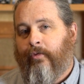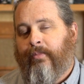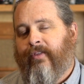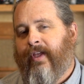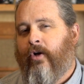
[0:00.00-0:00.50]

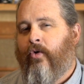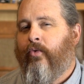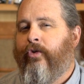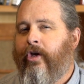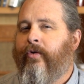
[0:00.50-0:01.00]
but they
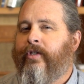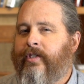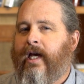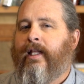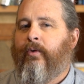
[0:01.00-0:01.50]
don't know
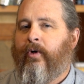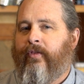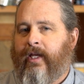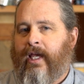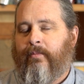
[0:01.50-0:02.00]
exactly what
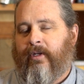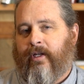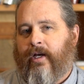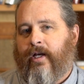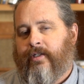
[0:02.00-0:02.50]
they came into
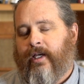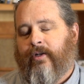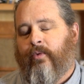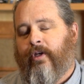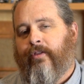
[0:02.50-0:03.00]

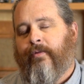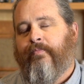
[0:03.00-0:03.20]
contact with.